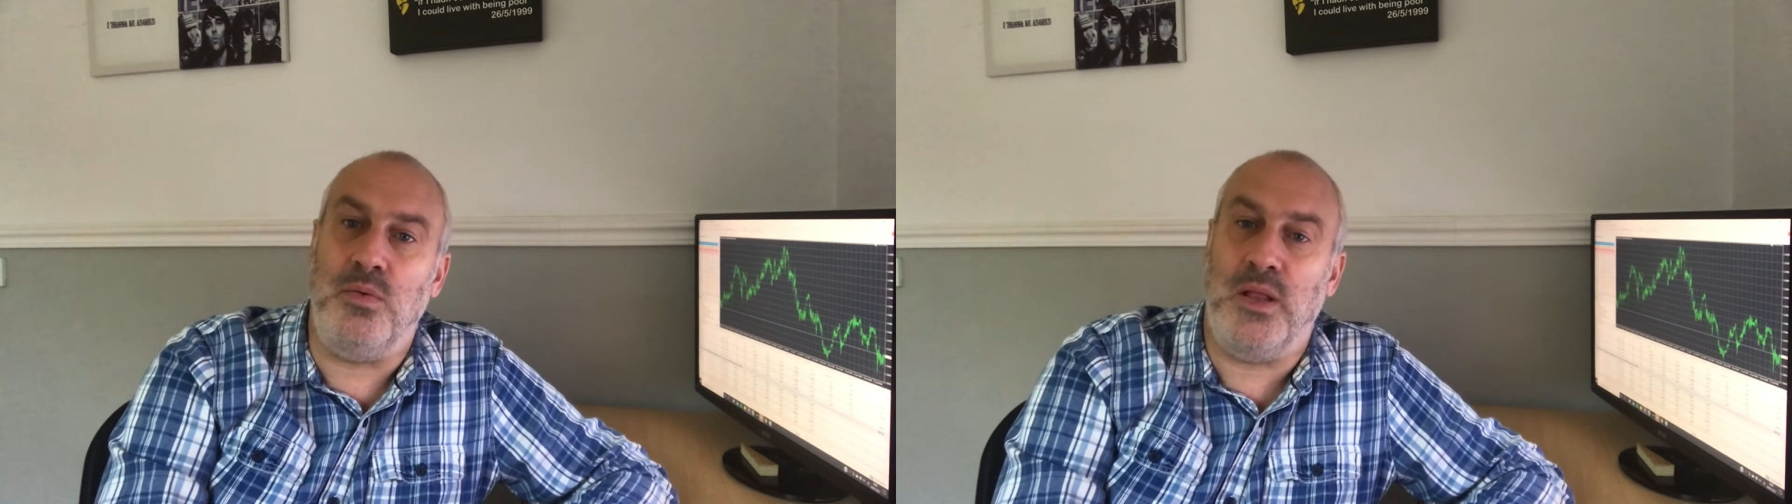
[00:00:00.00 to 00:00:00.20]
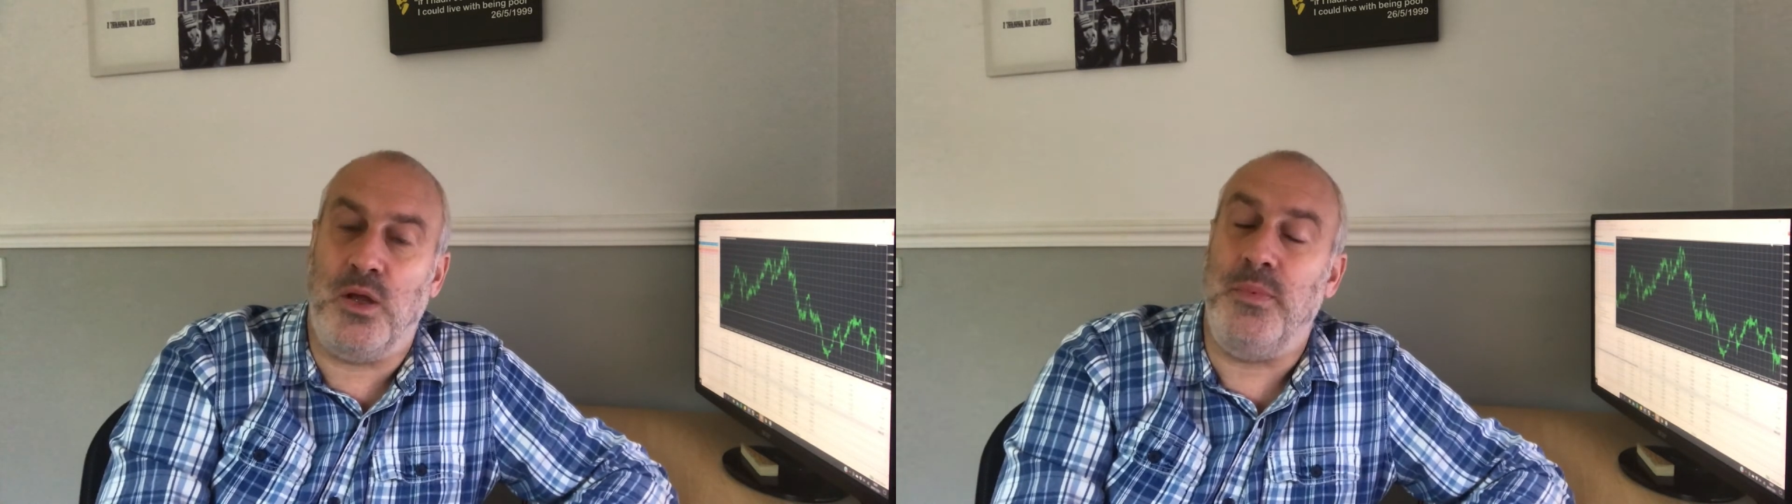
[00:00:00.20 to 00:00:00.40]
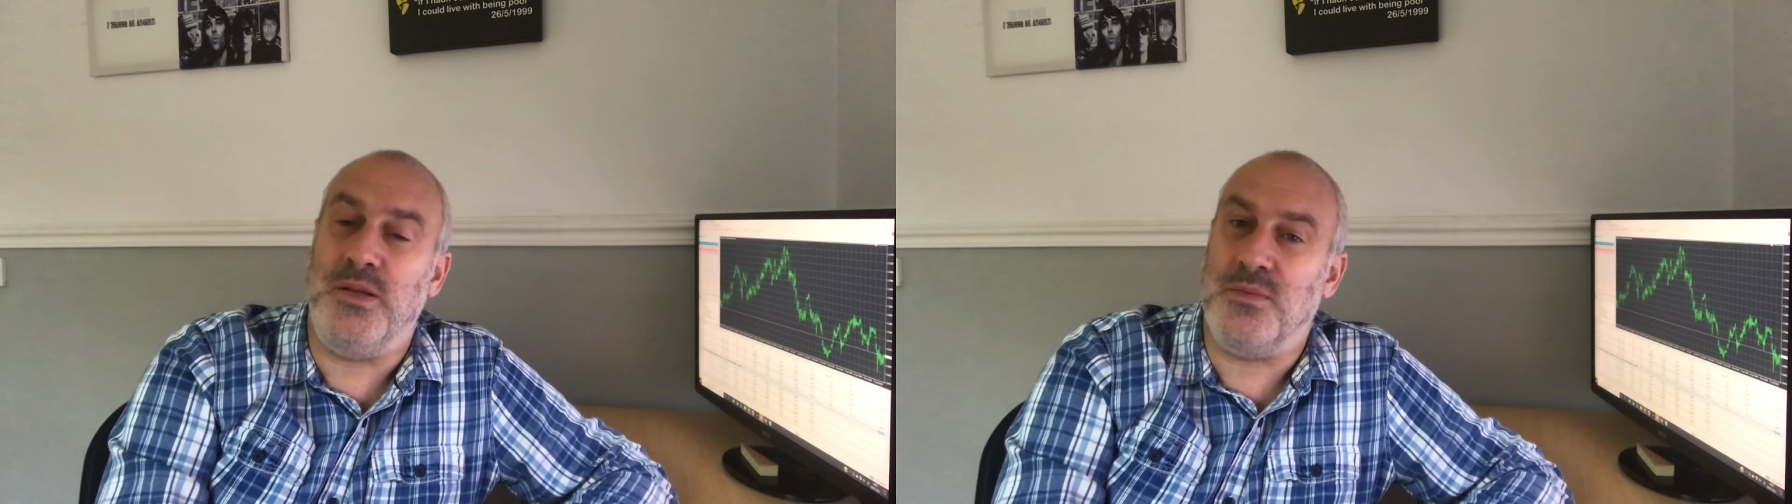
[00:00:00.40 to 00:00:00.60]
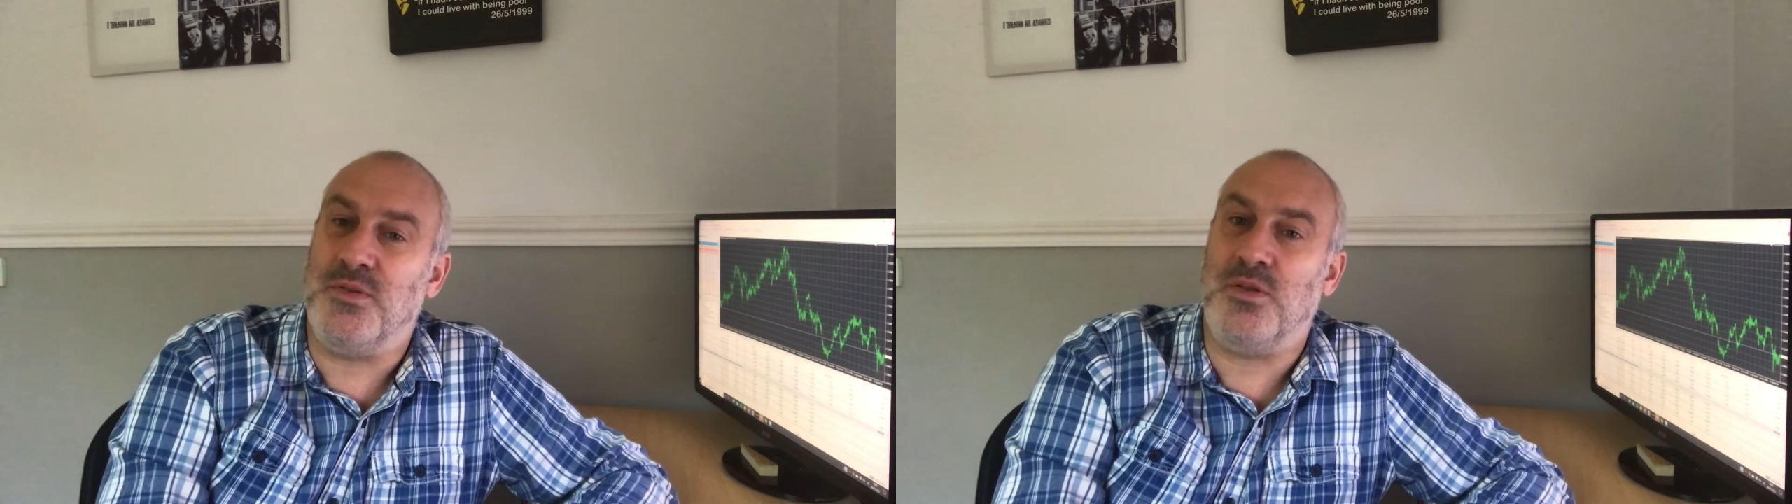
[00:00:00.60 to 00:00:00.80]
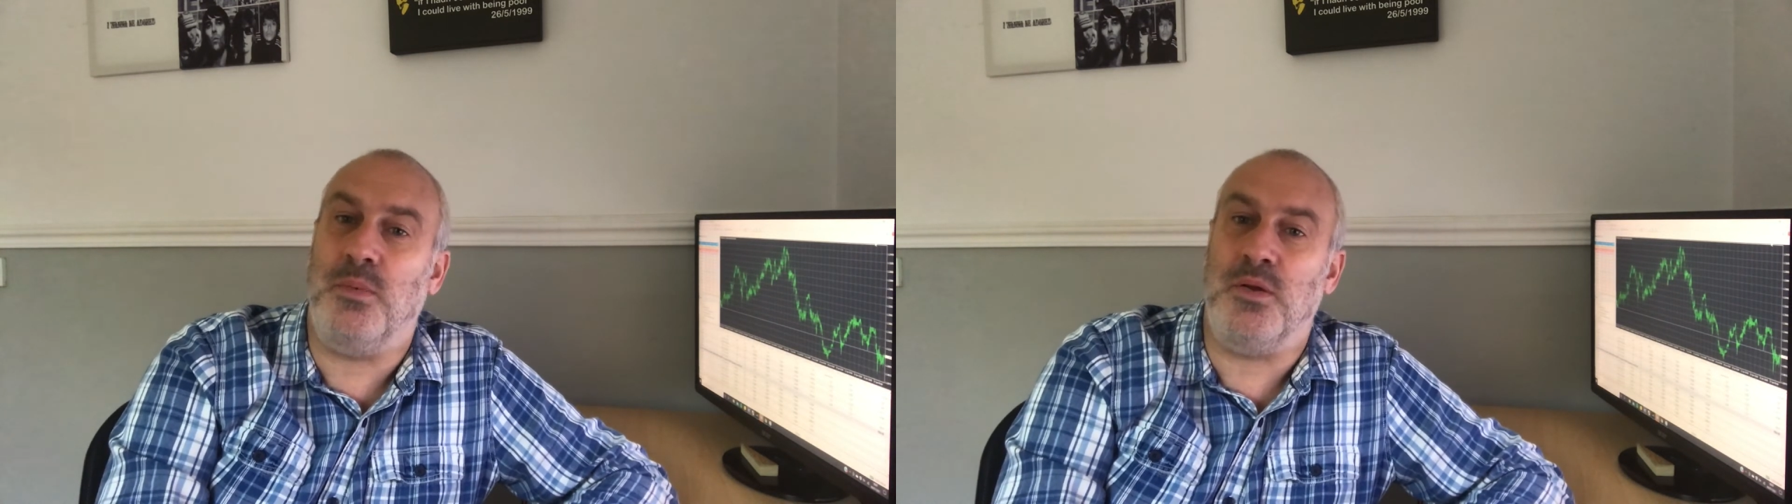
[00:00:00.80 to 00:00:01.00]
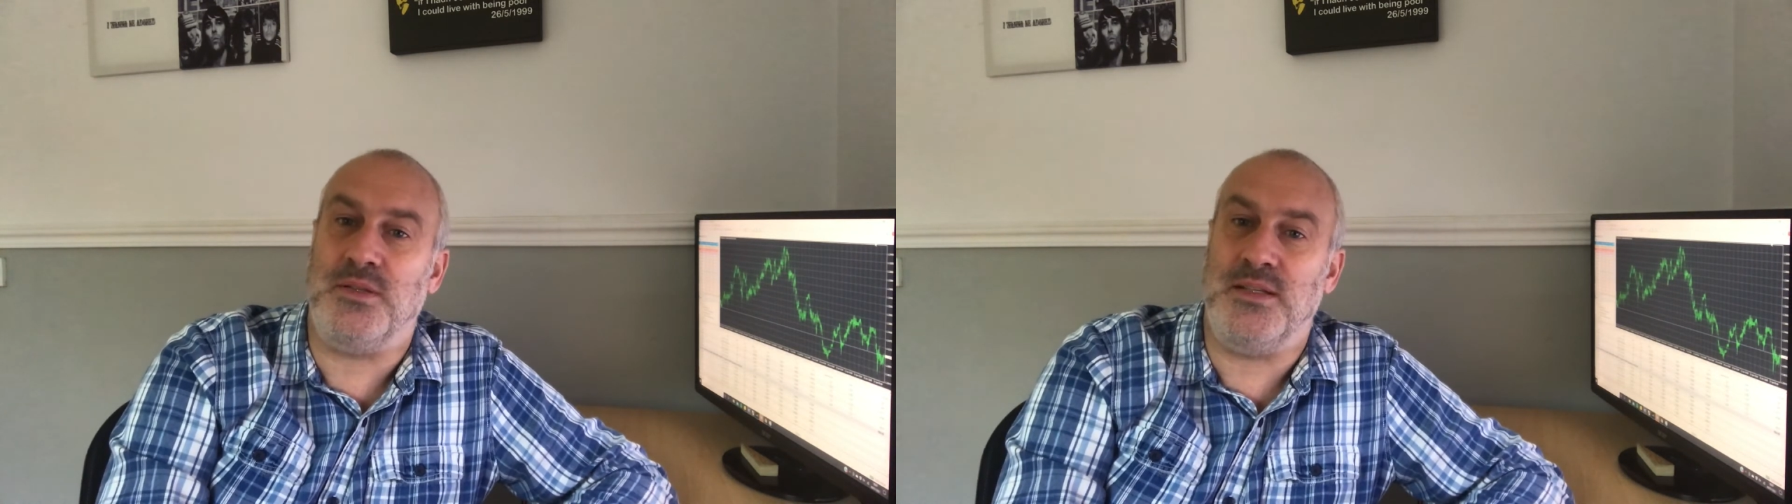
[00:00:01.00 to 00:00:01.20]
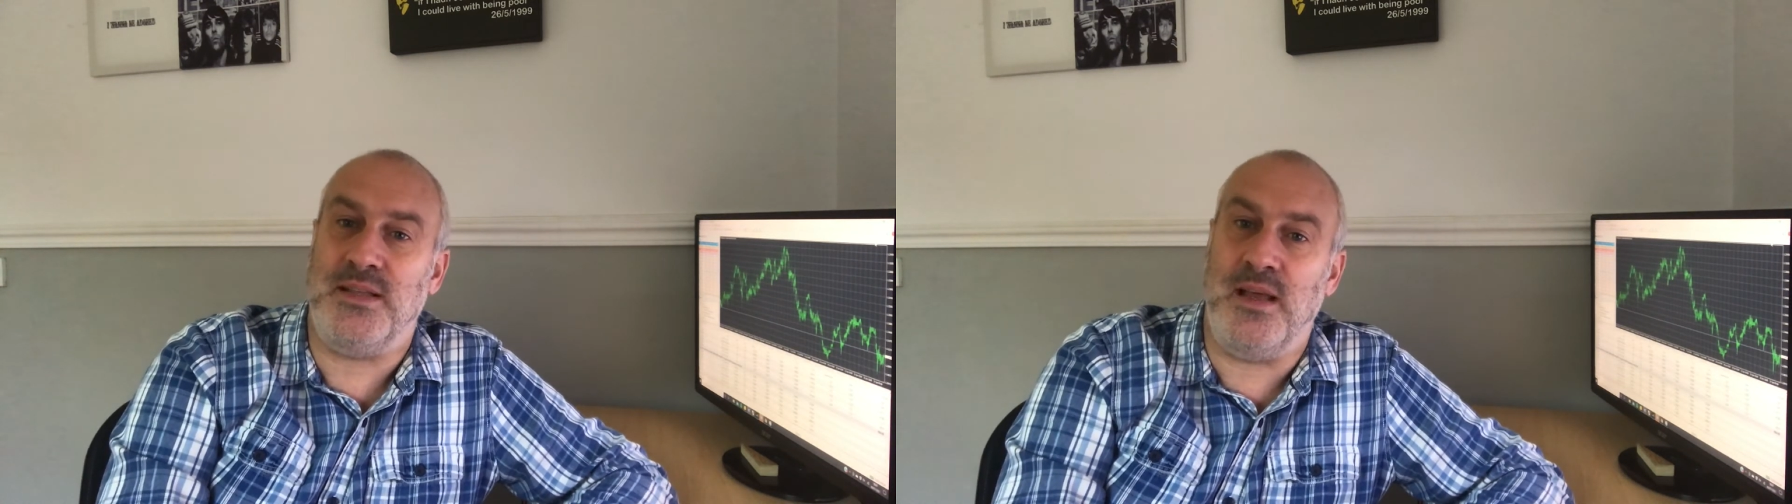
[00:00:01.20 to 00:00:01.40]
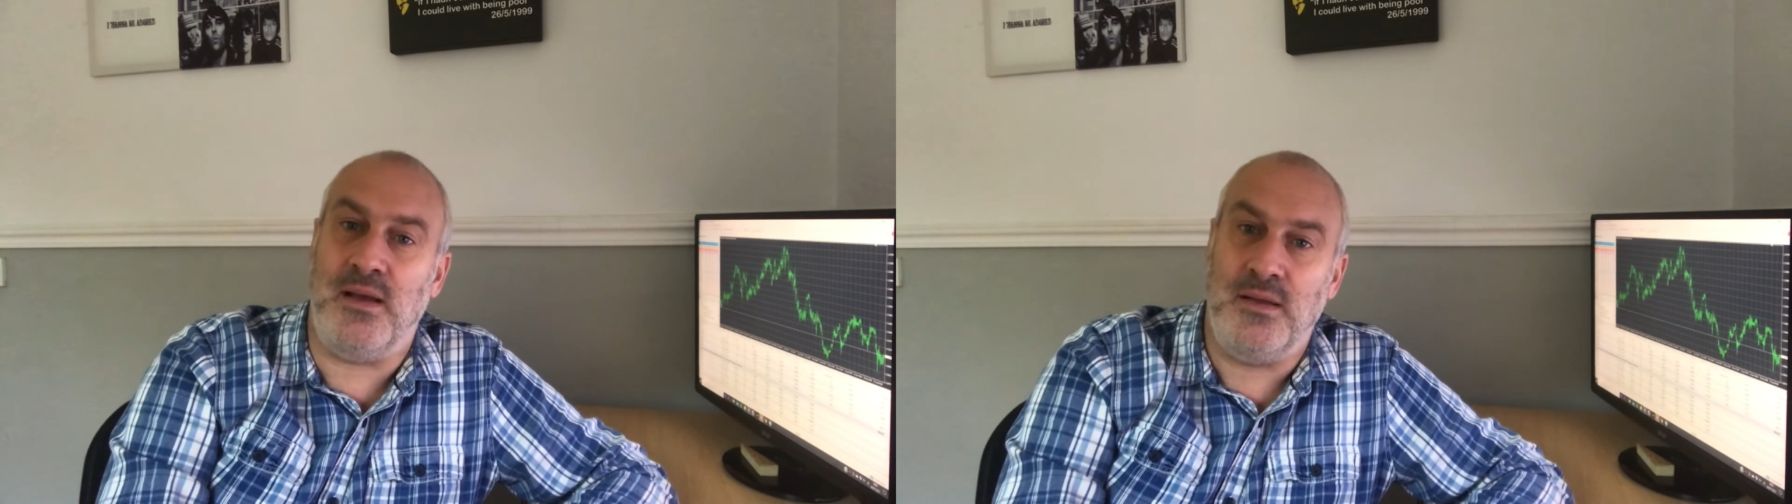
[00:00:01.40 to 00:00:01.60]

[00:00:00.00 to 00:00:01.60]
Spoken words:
there could be some stop losses there.